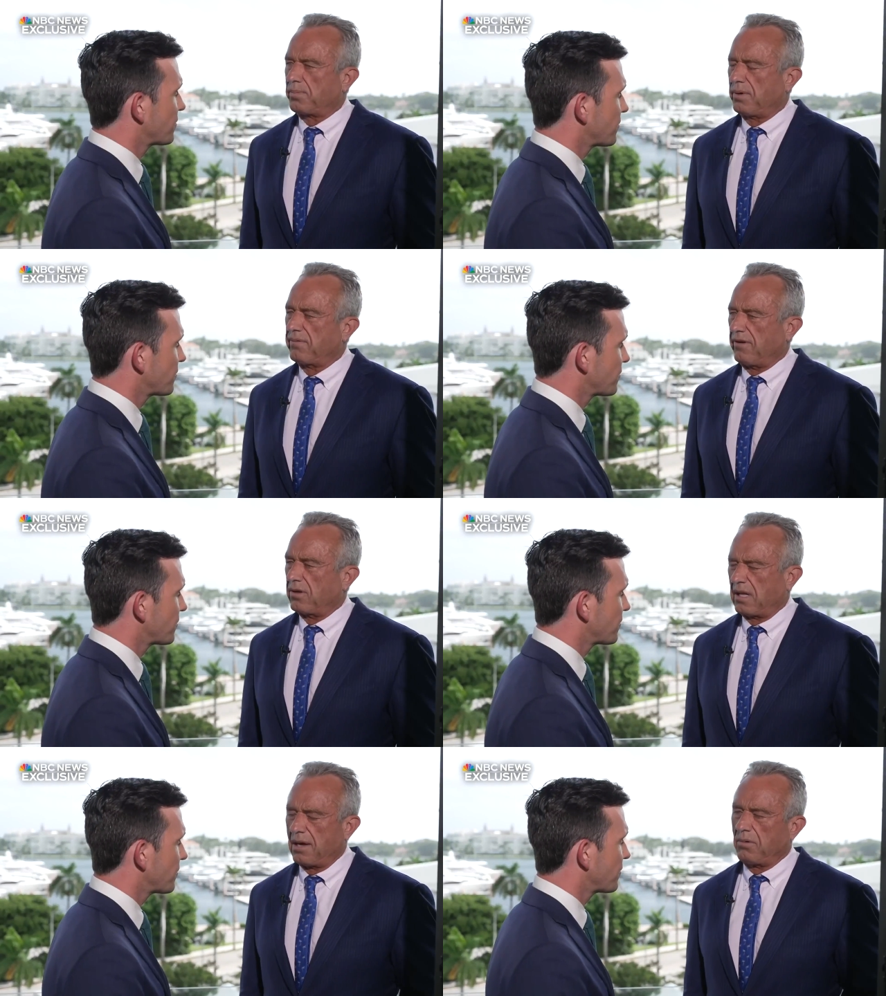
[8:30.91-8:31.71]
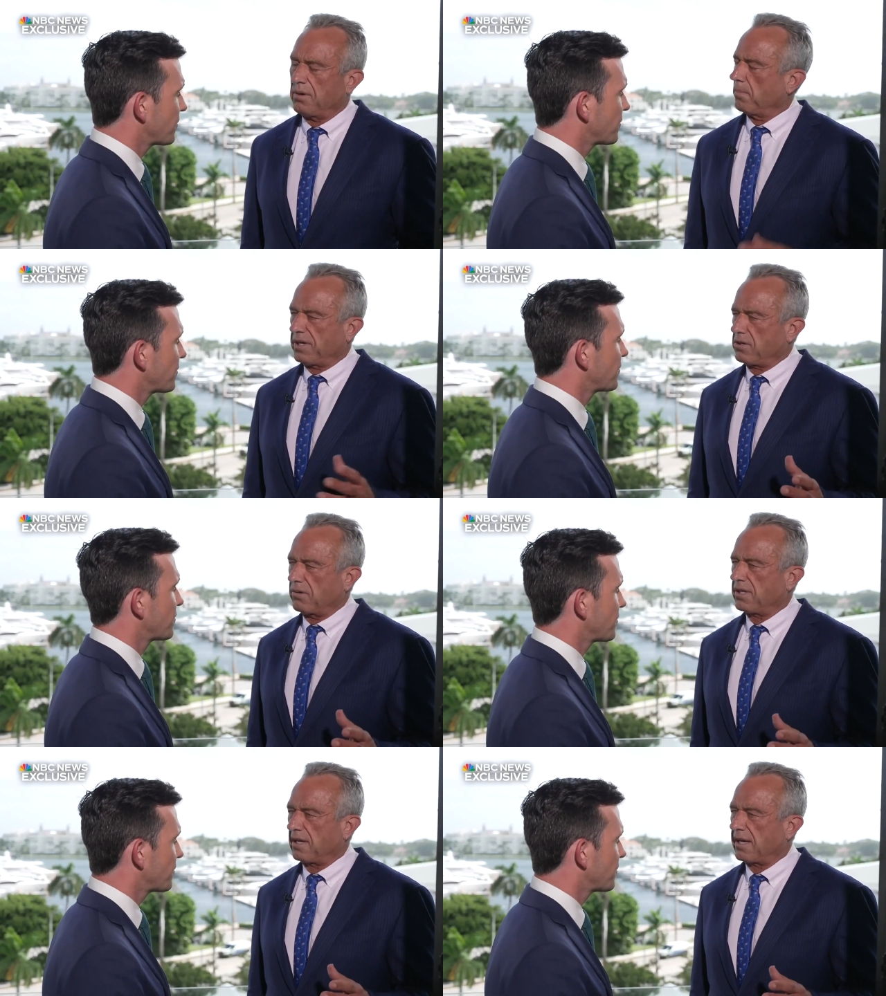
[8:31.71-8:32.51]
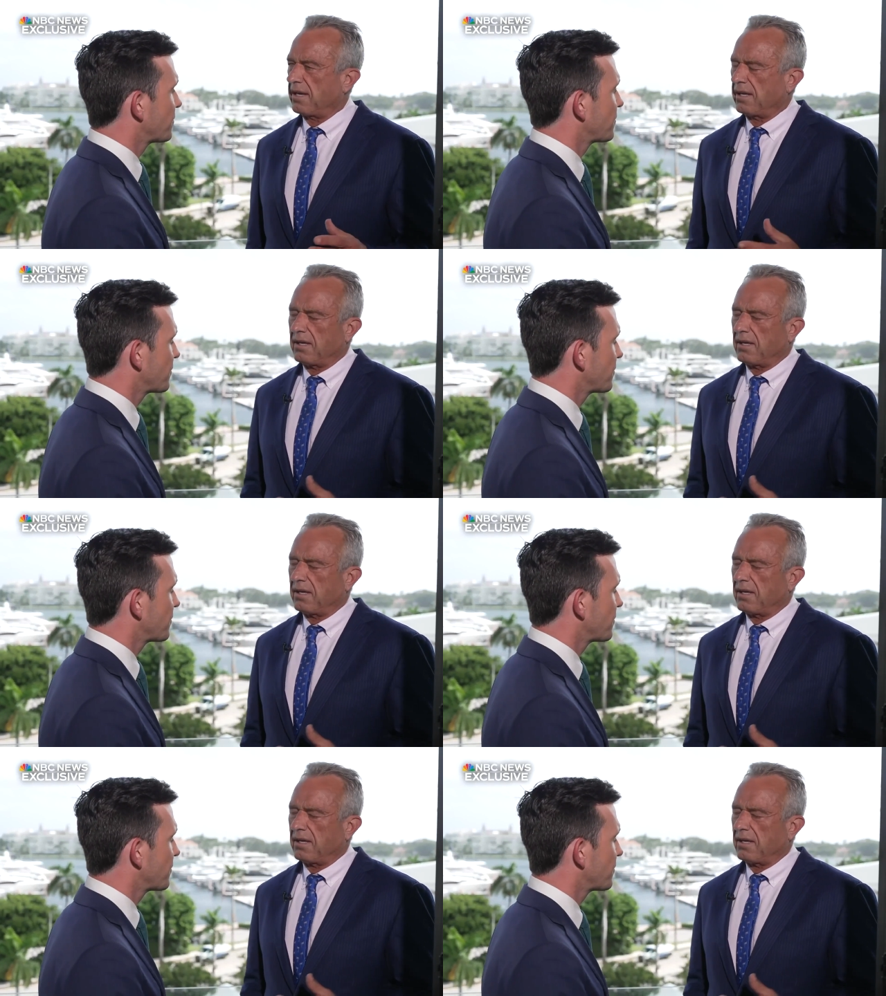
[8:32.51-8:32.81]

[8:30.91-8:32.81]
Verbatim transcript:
Speaker 1: approval, I wouldn't be doing that.